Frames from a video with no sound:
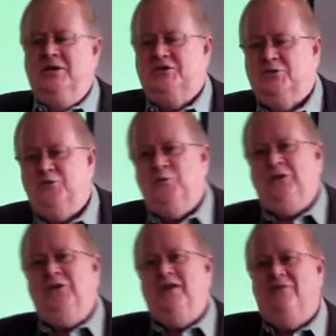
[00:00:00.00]
So
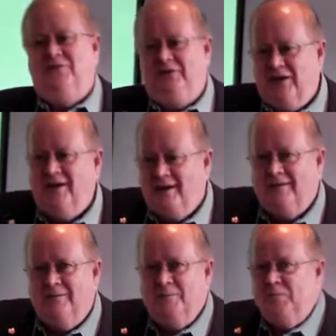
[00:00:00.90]
what they've
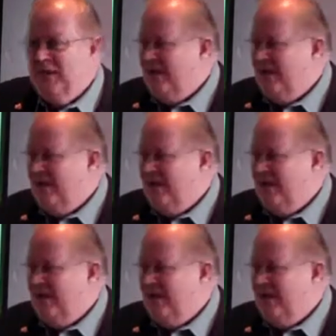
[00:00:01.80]
done